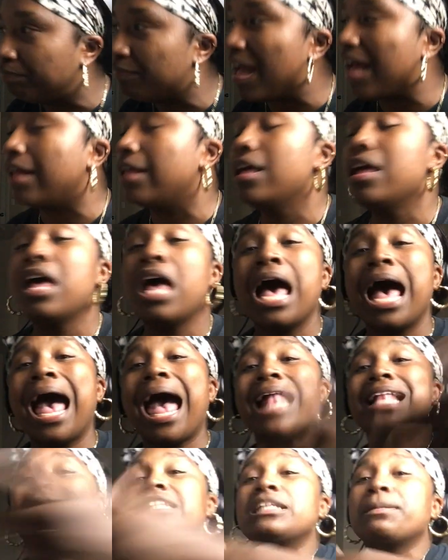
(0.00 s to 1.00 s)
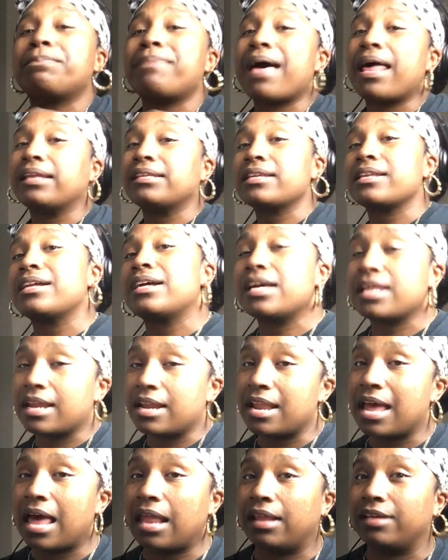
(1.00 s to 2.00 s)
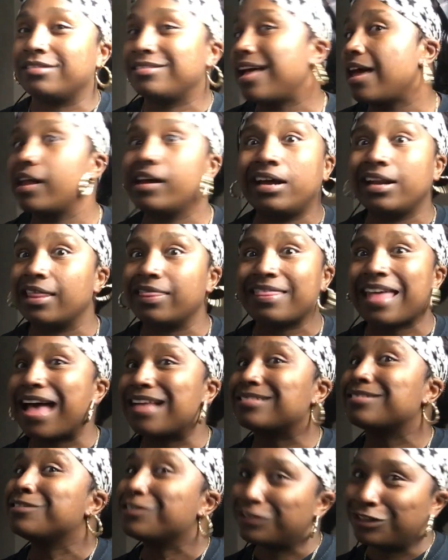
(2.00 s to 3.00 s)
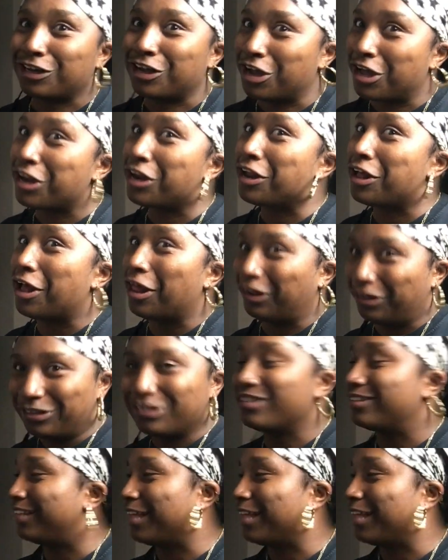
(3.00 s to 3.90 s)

I just deposited a hundred dollars, not a hundred thousand, just a hundred dollars.